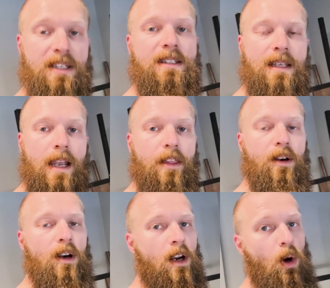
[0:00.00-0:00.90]
pieced
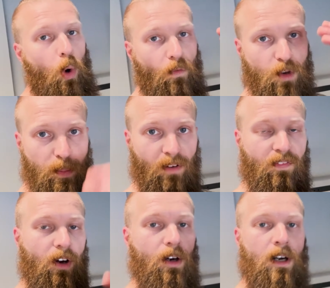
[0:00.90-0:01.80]
together, or if you
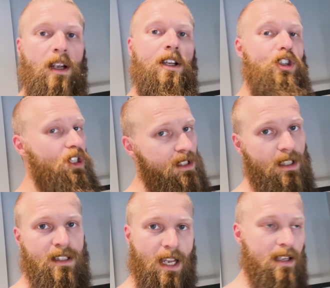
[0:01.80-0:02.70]
prefer just to
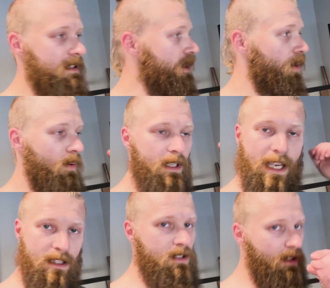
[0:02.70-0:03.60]

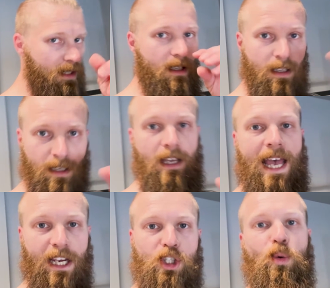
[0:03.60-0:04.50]
get to the
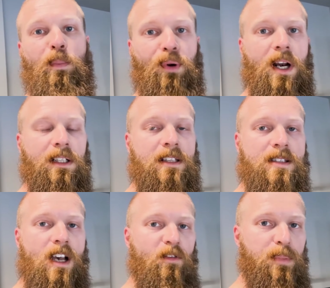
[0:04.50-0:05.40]
actual product
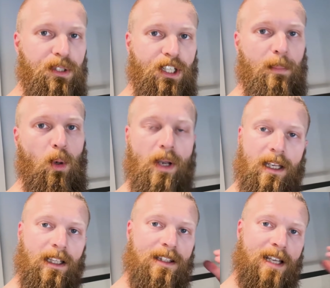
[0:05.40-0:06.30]
itself, build it up quick
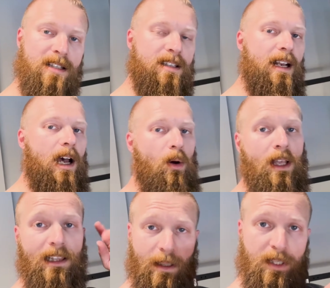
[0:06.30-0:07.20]
and then test it out.
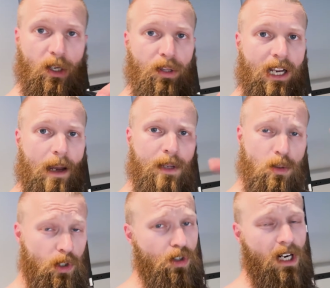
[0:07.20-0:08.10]
Let me know in the comments
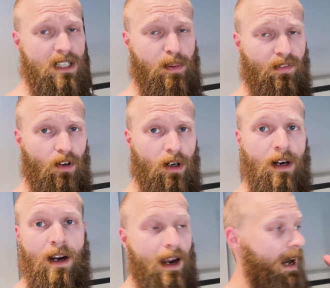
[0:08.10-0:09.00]
what you guys prefer.
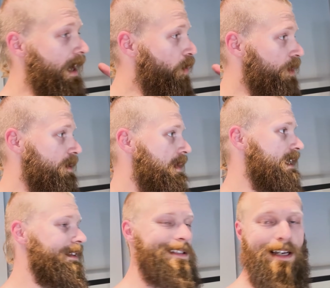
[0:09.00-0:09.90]
I want to
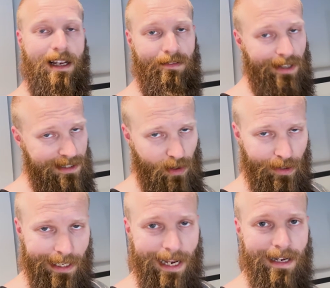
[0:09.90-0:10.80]
make this kind of as
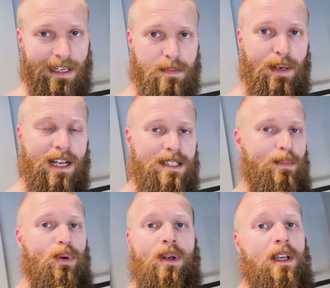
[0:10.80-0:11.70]
organic as
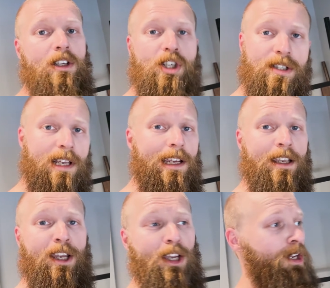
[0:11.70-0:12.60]
possible, just like
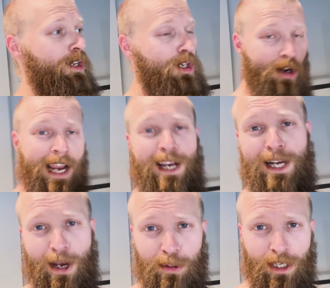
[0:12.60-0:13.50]
you're hanging
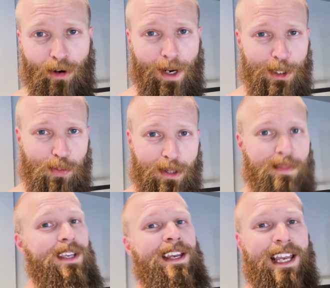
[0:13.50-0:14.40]
out in the garage with
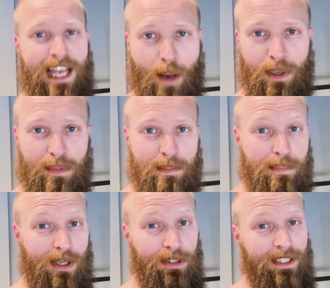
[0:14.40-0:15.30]
me, helping me
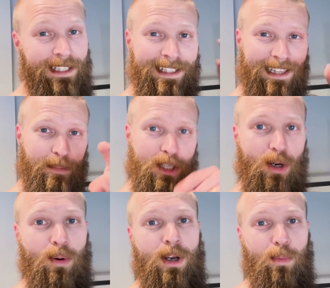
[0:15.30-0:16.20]
build it. Let me
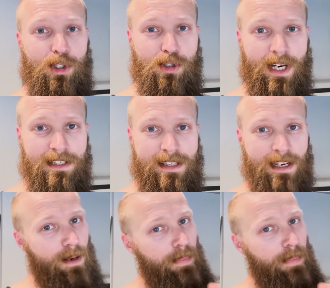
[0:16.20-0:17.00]
know what you guys think